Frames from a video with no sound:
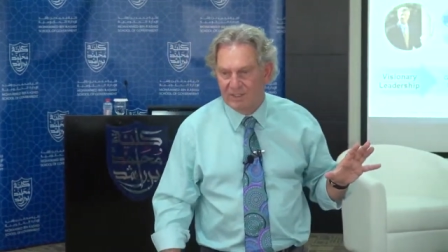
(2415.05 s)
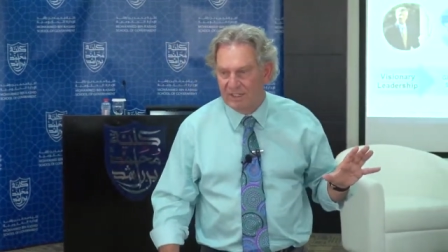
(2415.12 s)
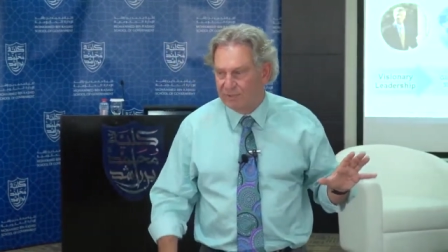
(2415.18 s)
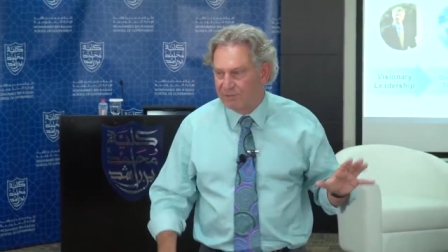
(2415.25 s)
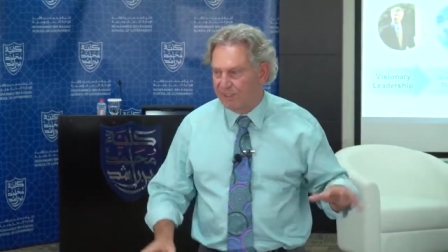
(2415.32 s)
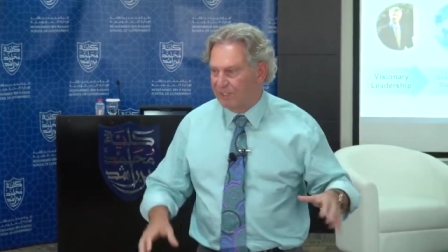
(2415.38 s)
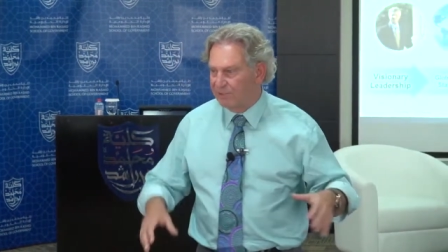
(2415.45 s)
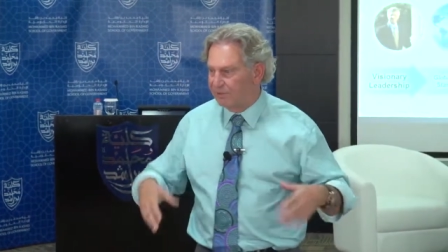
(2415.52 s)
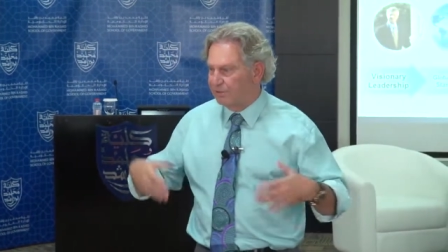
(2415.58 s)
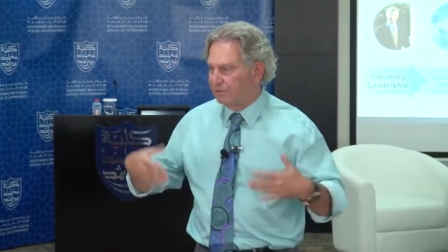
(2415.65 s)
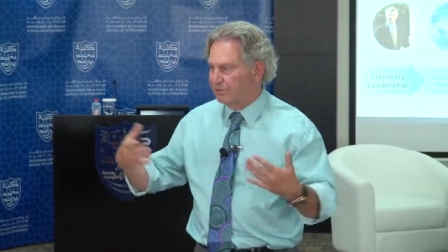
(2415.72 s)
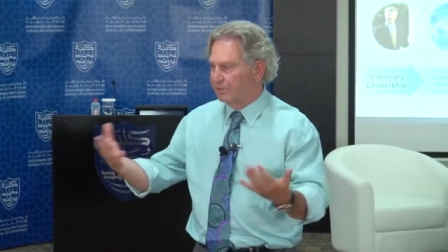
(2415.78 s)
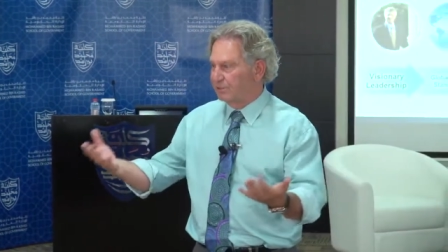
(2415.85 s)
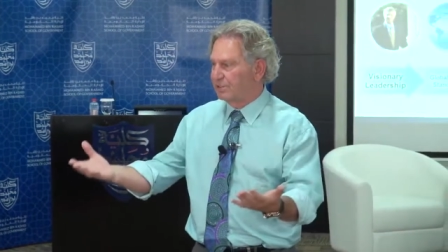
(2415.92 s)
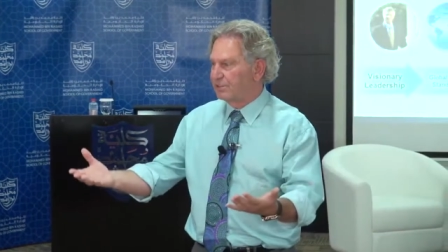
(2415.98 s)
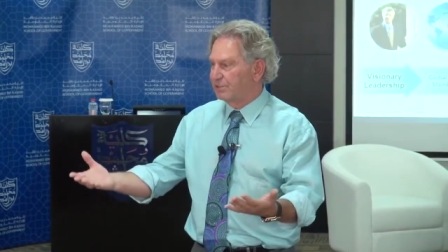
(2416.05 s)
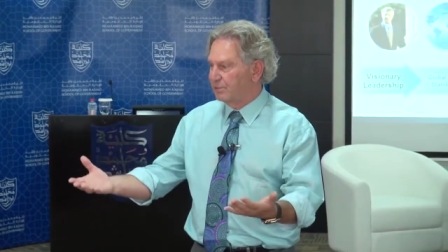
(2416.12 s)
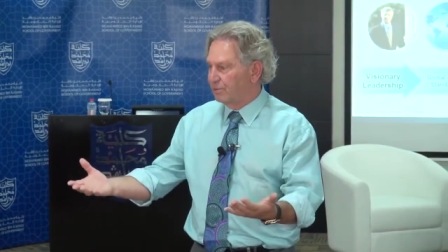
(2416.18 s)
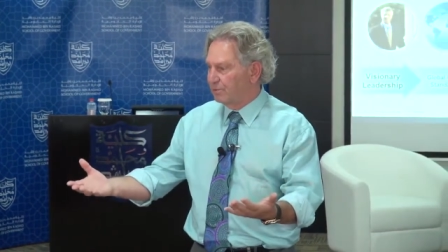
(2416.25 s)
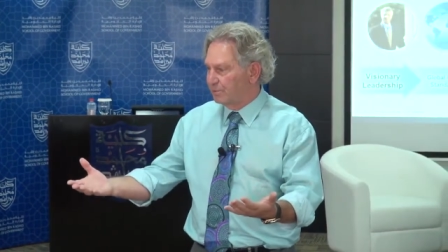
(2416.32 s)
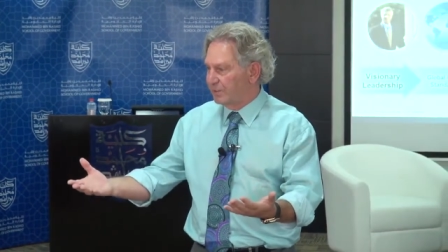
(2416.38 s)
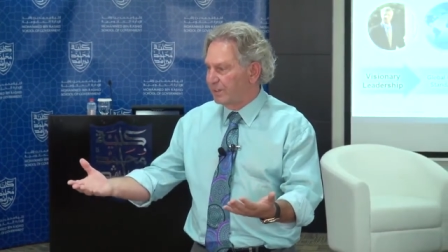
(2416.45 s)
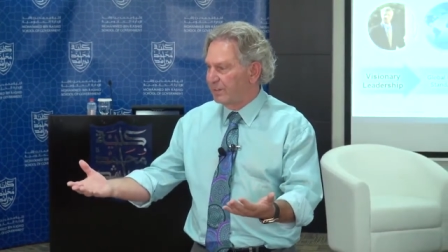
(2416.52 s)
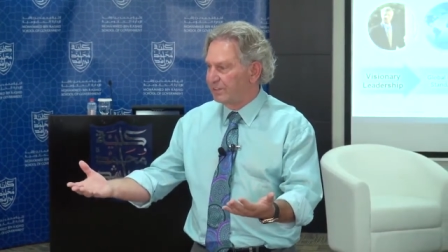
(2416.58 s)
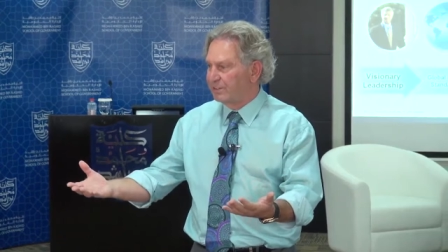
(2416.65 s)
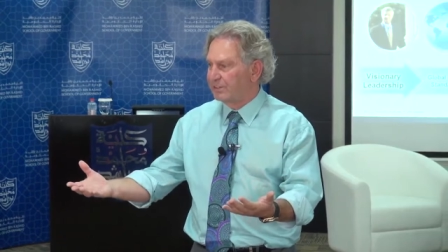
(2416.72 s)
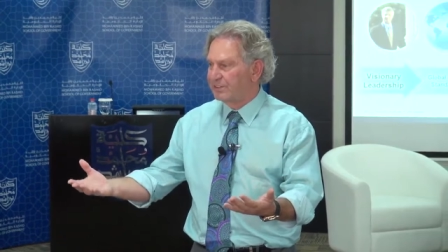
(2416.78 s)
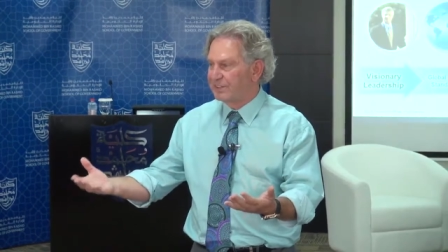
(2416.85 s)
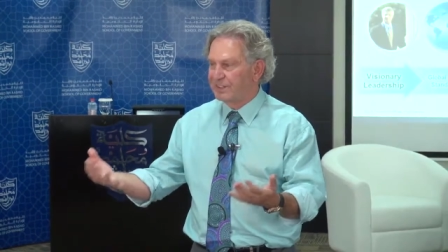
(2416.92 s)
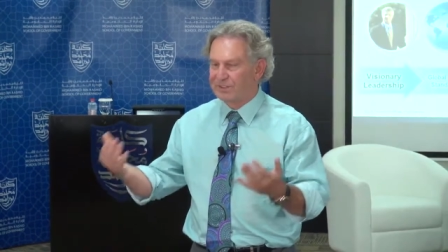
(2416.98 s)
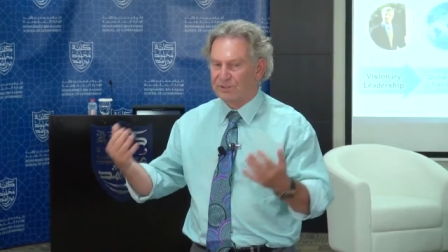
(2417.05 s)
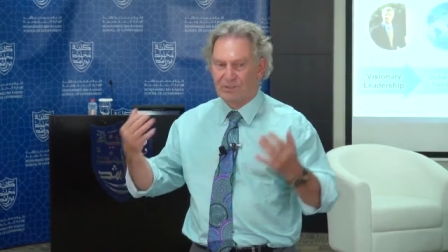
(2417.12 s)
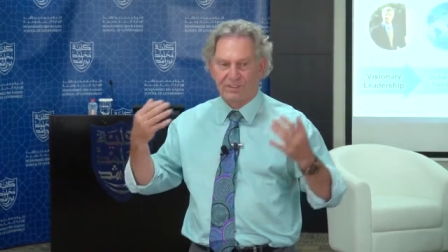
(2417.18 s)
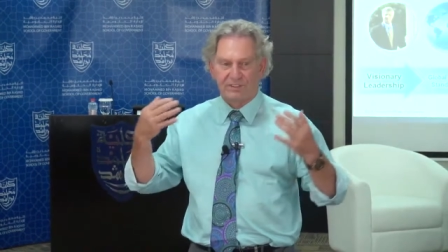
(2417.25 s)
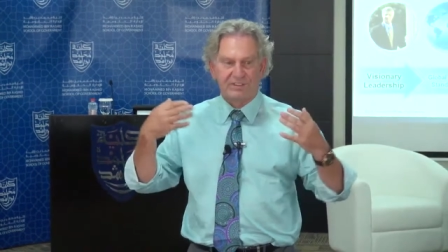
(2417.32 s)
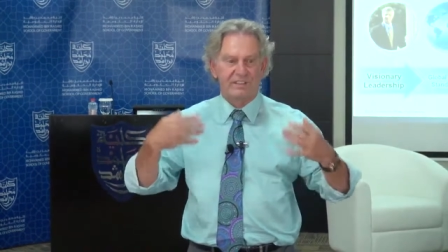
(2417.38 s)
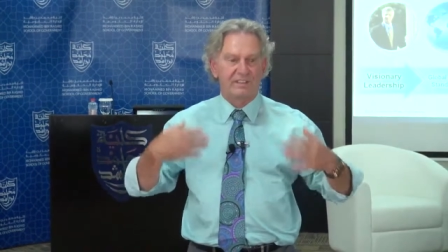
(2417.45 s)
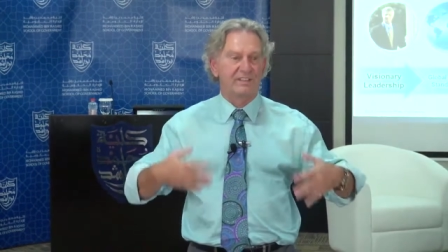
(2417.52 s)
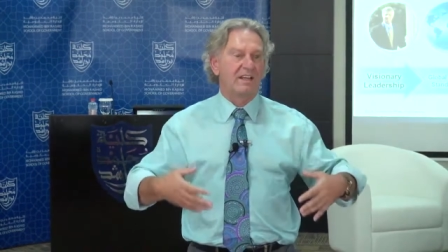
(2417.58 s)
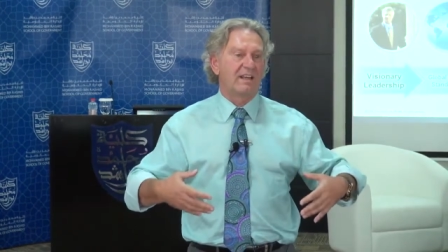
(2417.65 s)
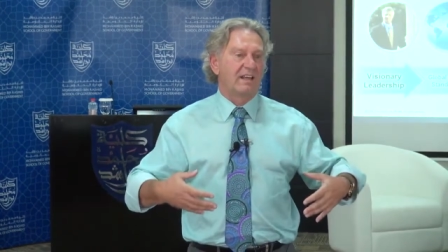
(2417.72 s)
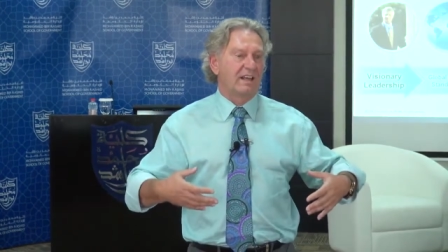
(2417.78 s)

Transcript: And we have to talk to operational technology.